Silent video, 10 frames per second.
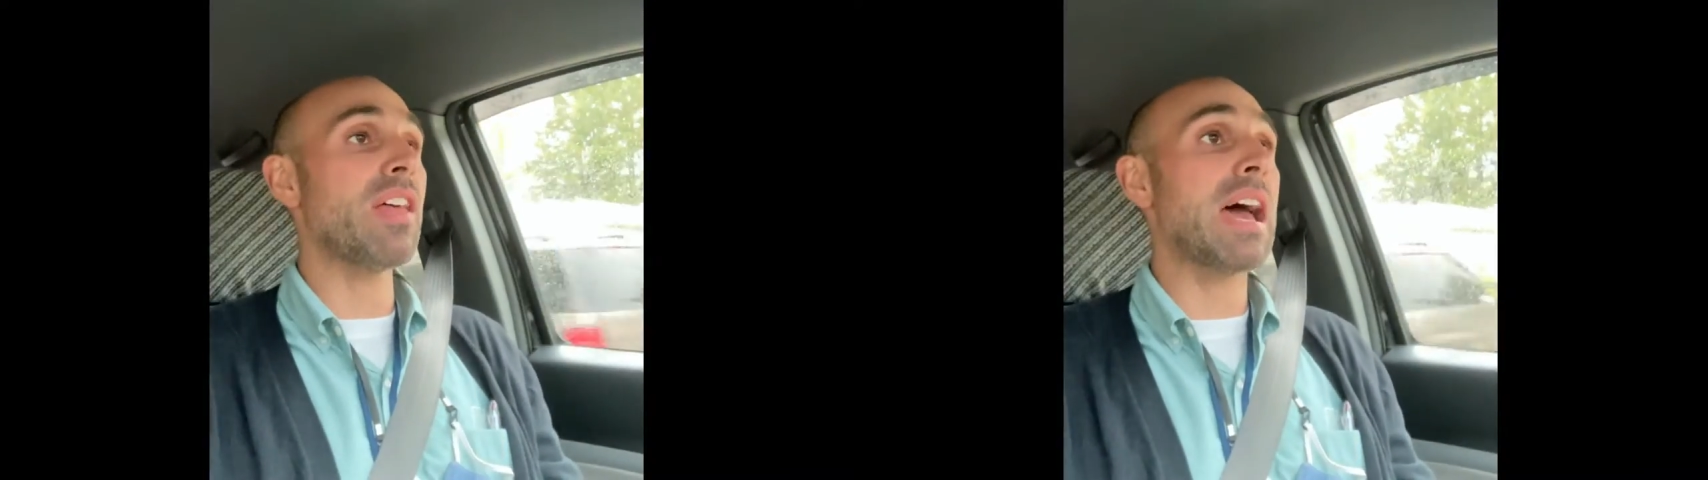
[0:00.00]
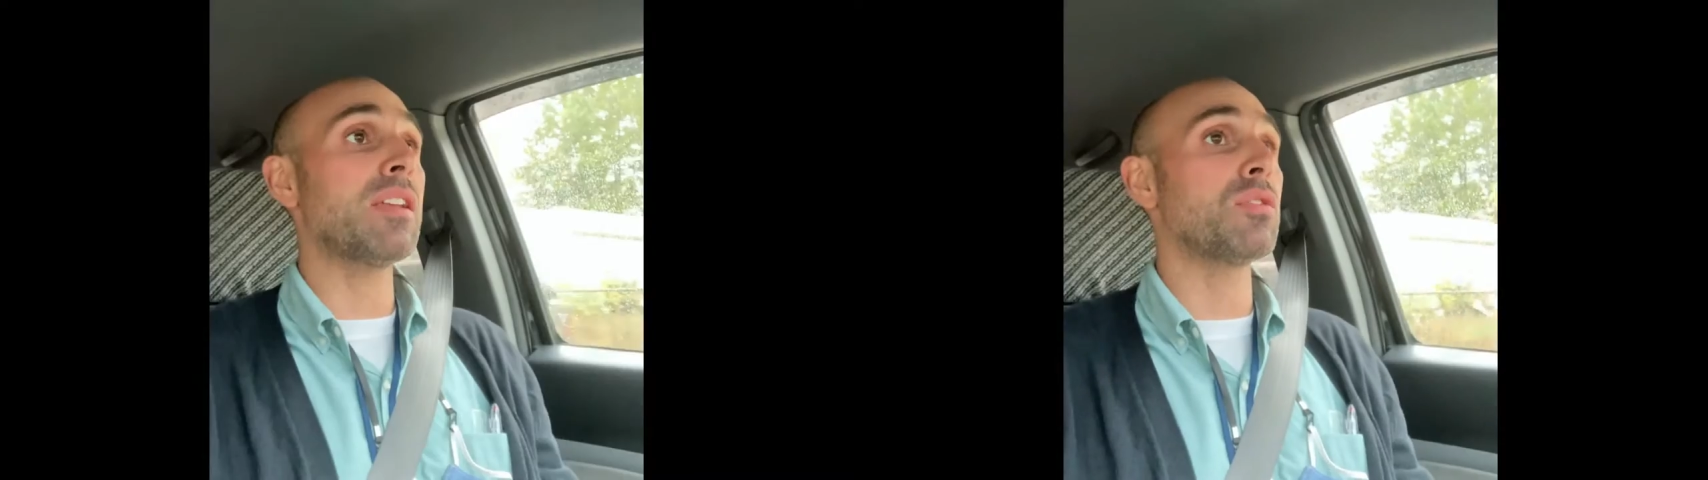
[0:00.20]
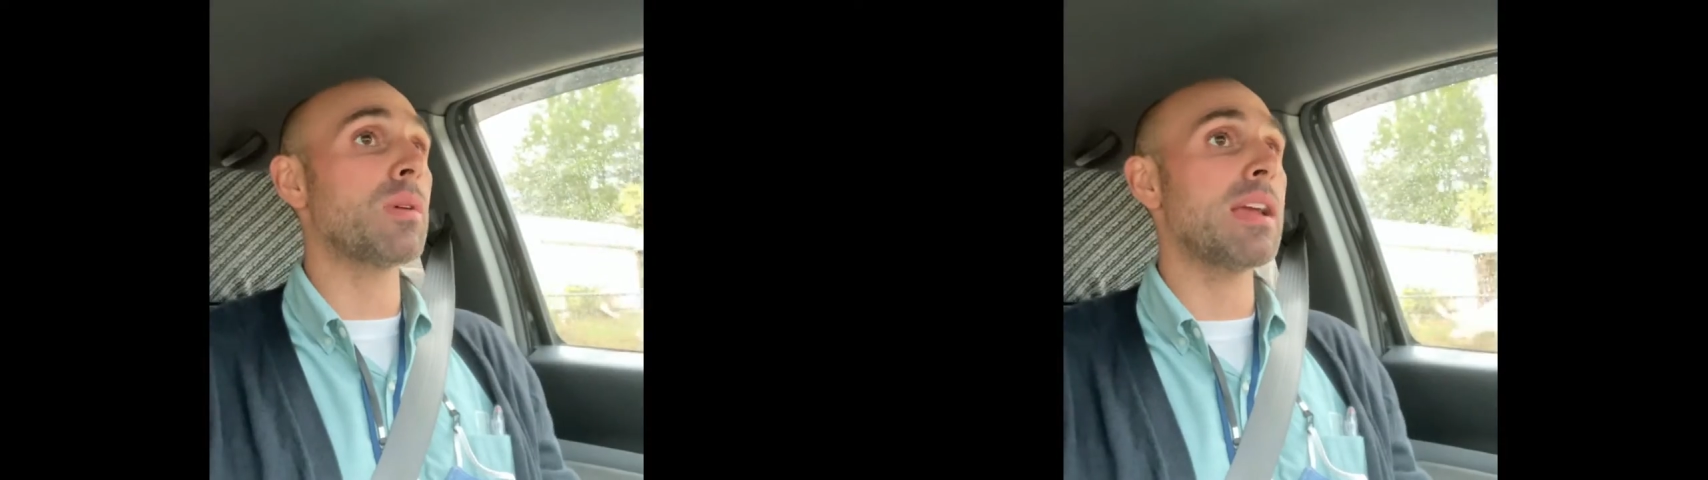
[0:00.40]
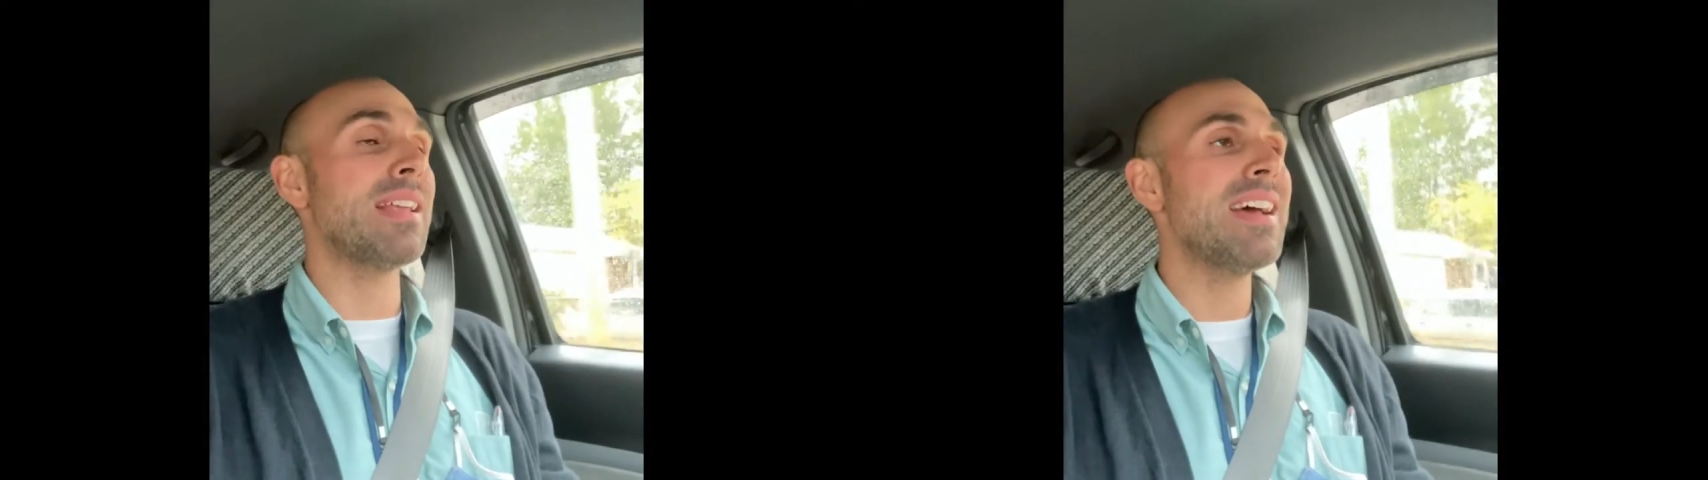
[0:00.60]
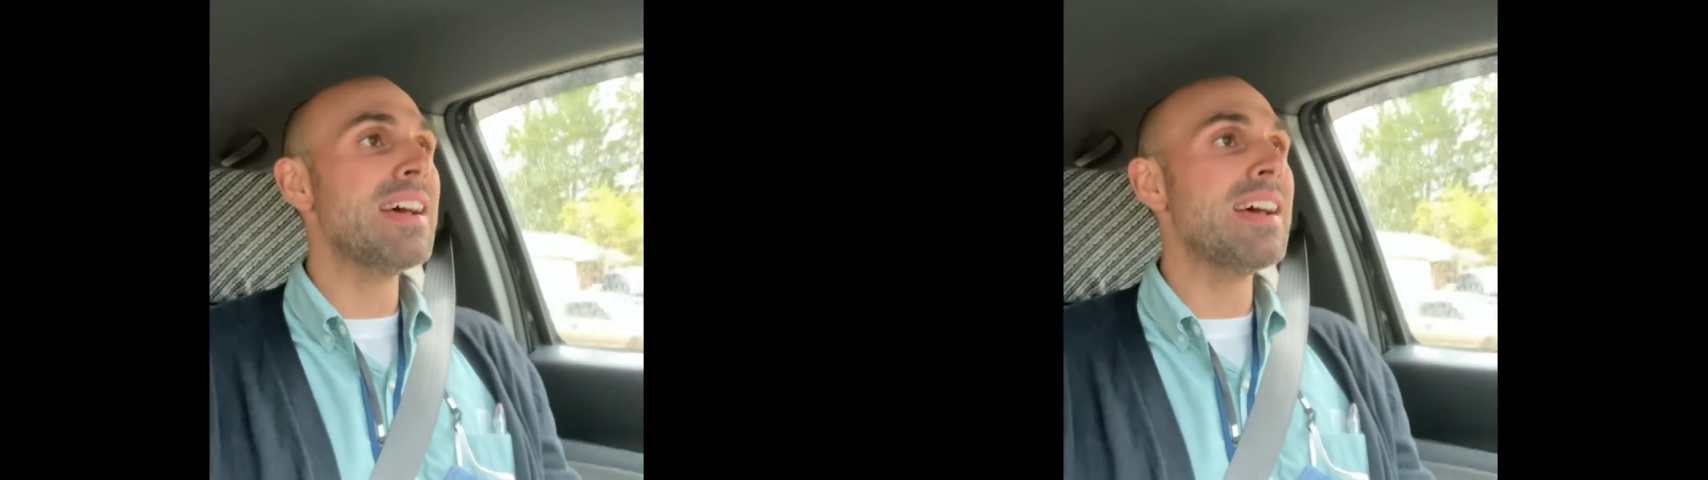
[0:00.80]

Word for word: That is right,